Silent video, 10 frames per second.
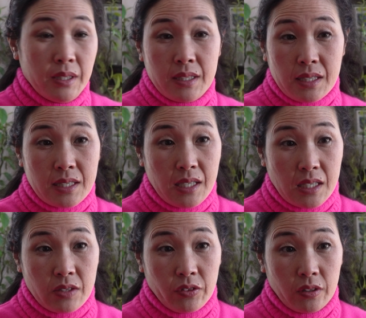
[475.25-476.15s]
be
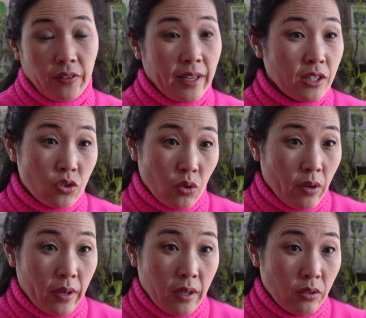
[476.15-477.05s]
successful, find
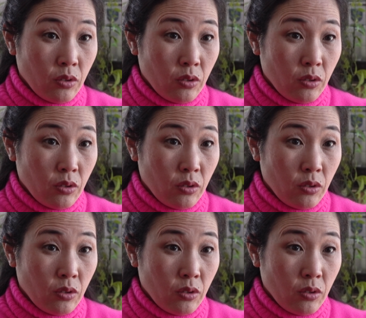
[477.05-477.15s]
joy.